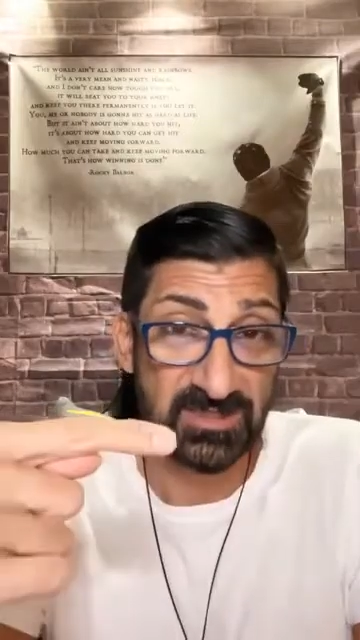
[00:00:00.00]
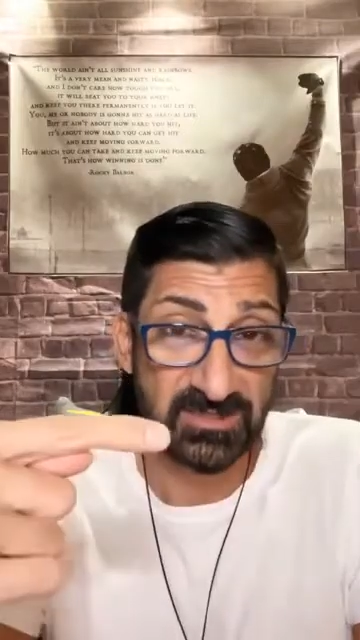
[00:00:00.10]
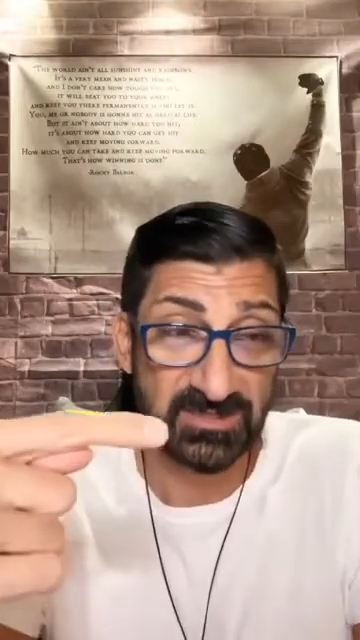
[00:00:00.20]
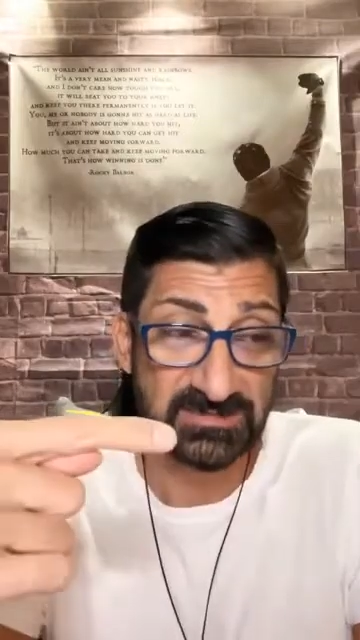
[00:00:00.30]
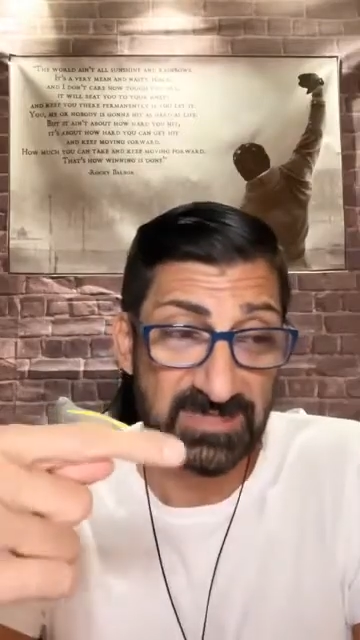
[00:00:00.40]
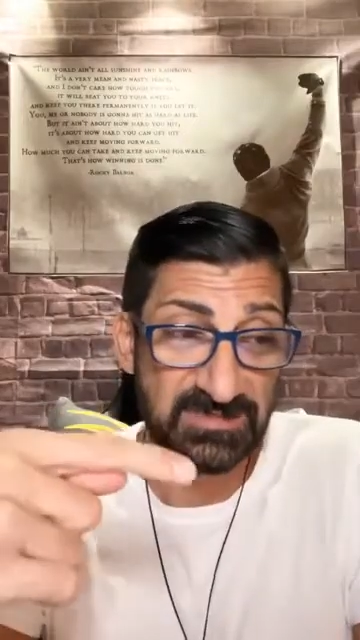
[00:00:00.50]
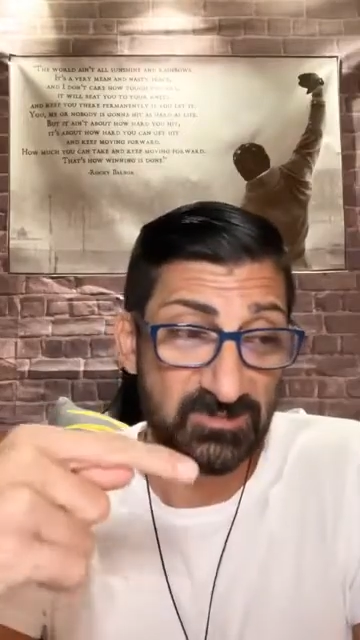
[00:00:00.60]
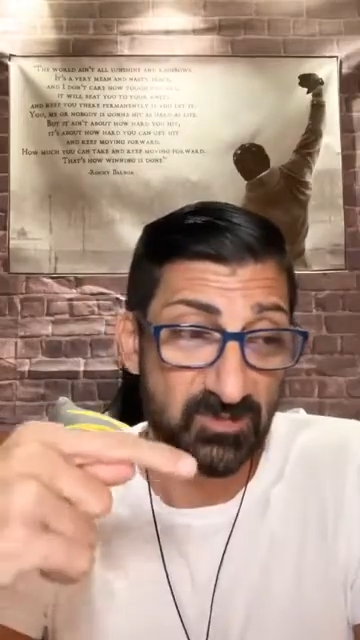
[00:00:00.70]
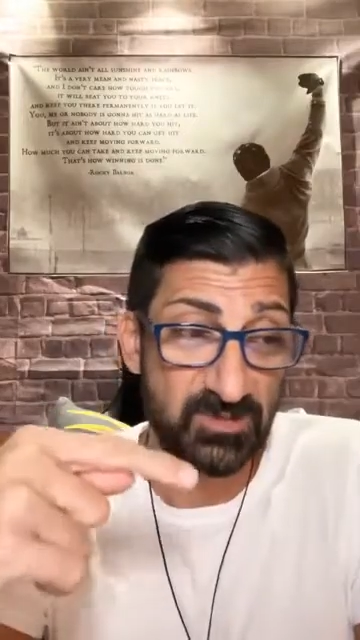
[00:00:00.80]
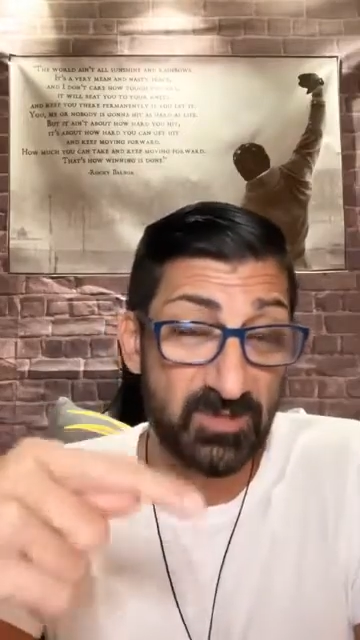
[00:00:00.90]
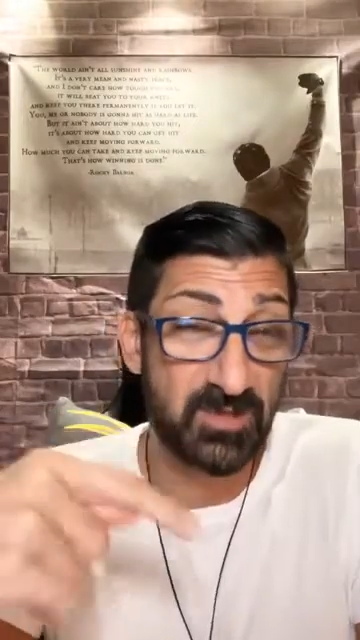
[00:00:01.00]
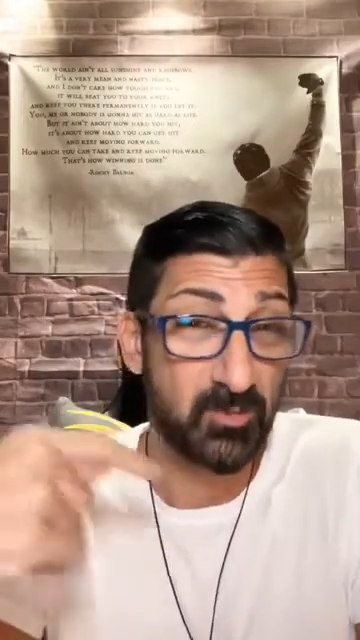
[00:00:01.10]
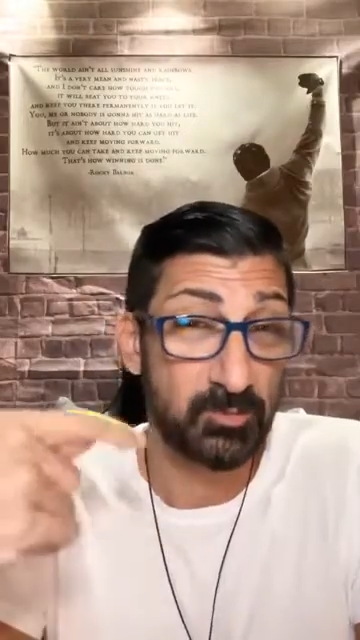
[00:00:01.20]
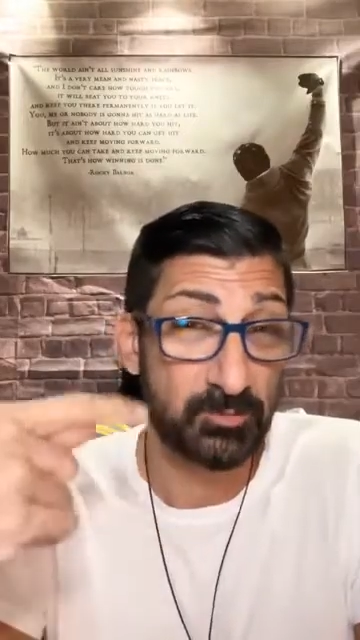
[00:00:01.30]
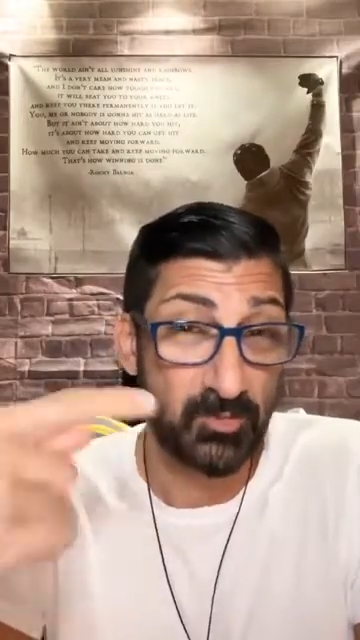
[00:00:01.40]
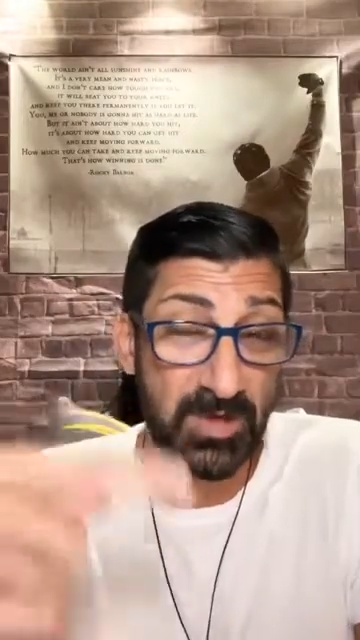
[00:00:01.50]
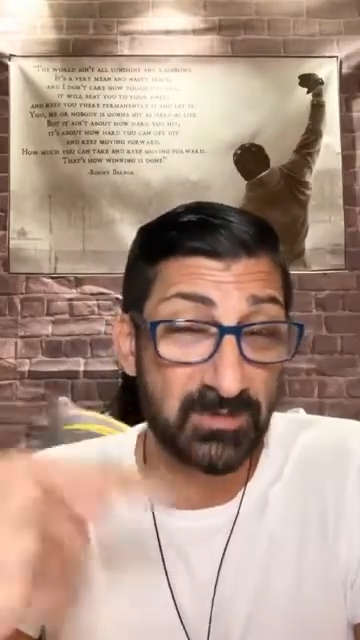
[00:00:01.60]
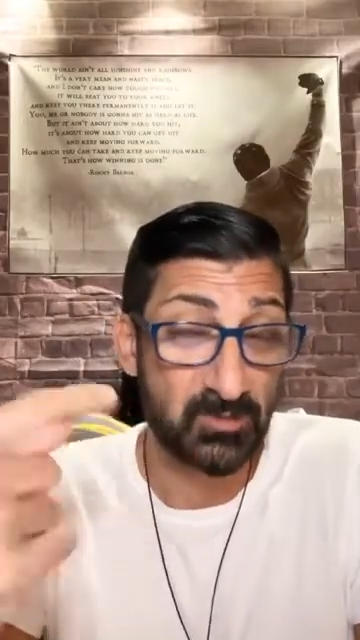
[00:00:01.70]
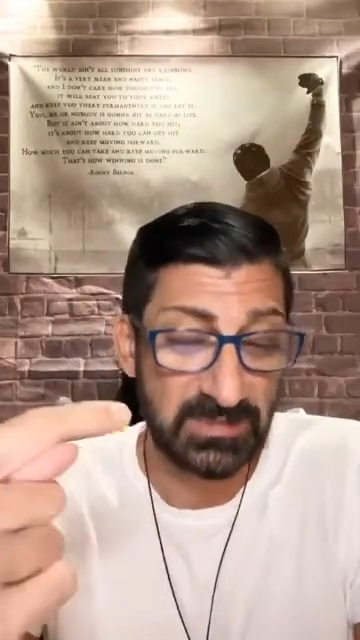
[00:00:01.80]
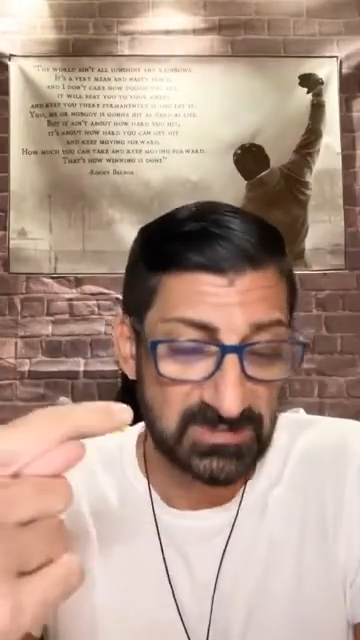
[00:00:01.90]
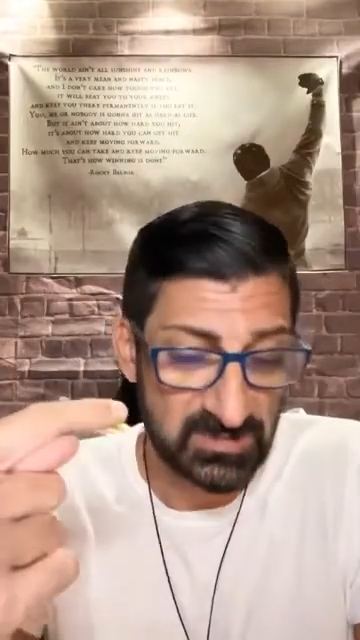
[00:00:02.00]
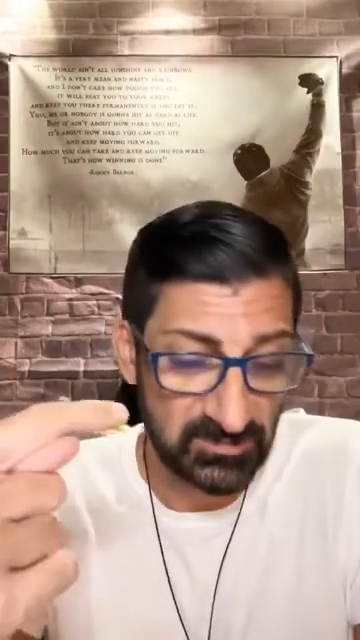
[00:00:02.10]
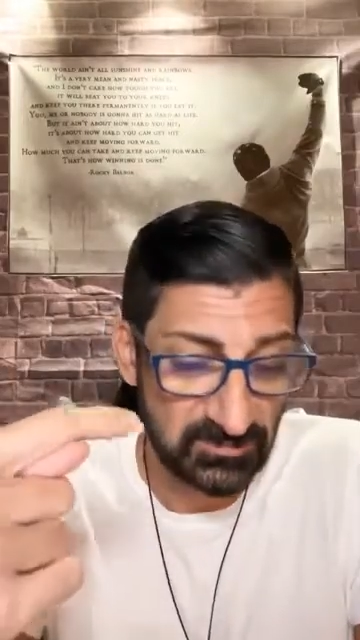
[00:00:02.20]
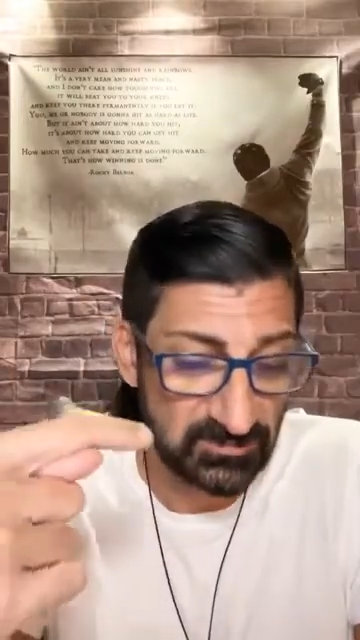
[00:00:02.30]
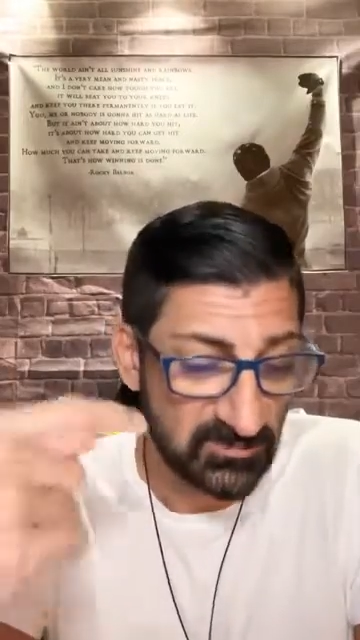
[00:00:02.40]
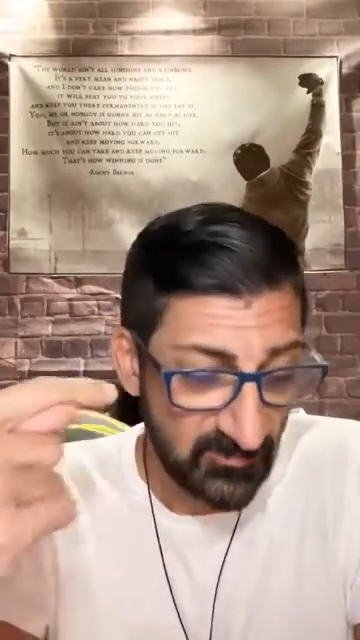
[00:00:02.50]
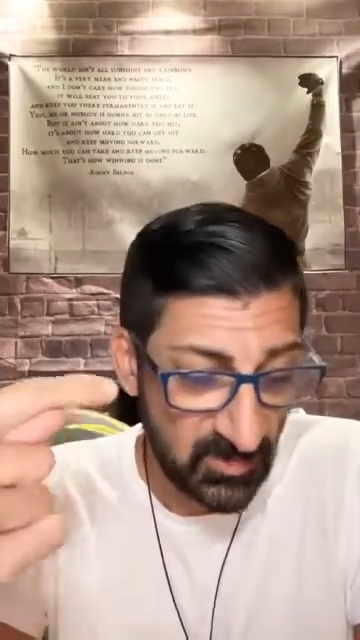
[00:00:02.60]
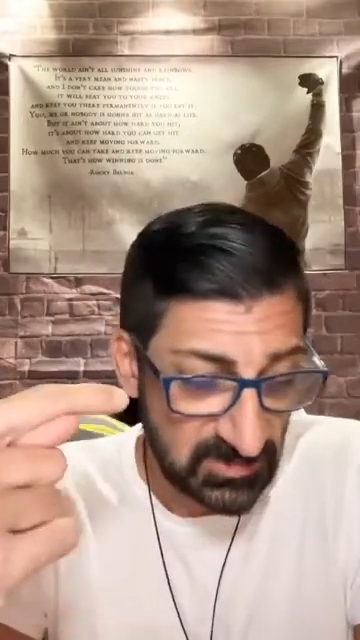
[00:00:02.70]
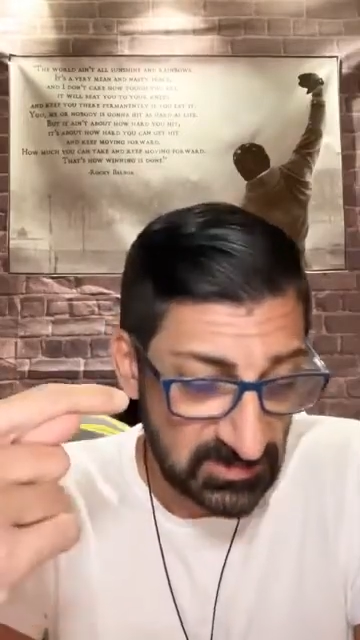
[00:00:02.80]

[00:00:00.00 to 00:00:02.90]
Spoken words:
because that's where my brain went to first.